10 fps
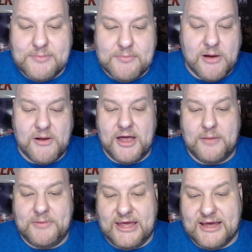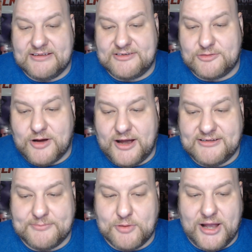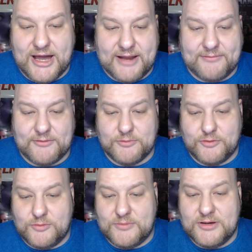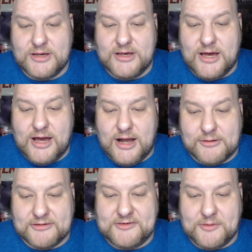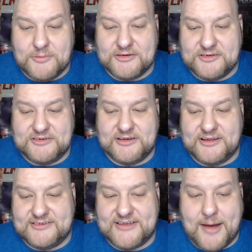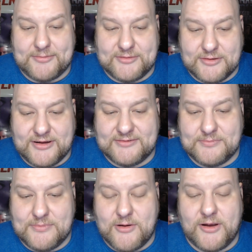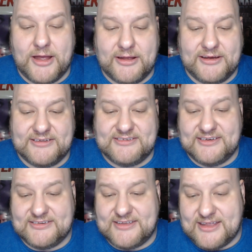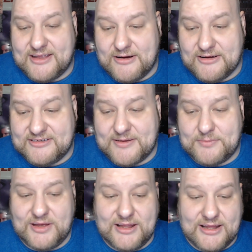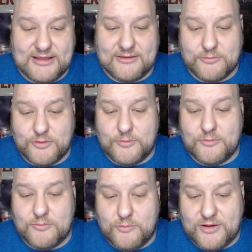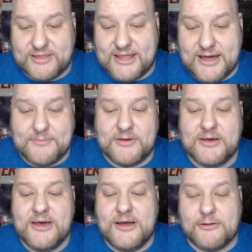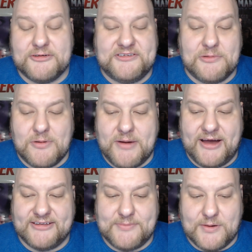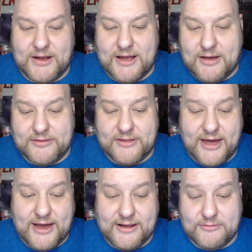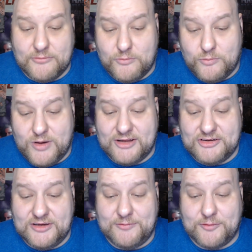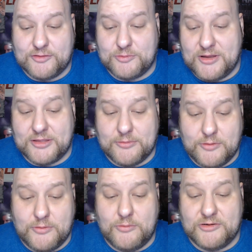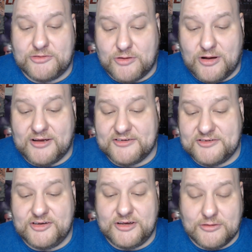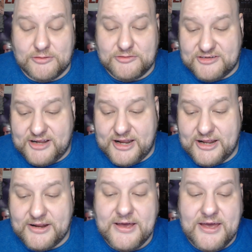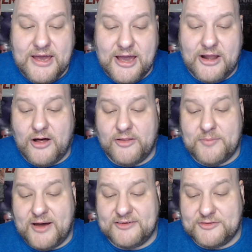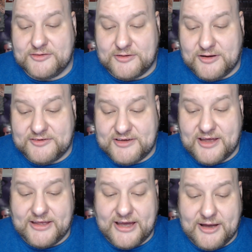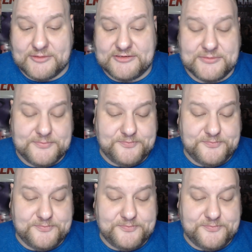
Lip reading: Marielle begins trying to break out of the room. Christy rushes in and stops her as Marielle insists that there is something in the room with them. Christy reminds Marielle that when she first went through withdrawals, she hallucinated, and all the monsters are outside the house.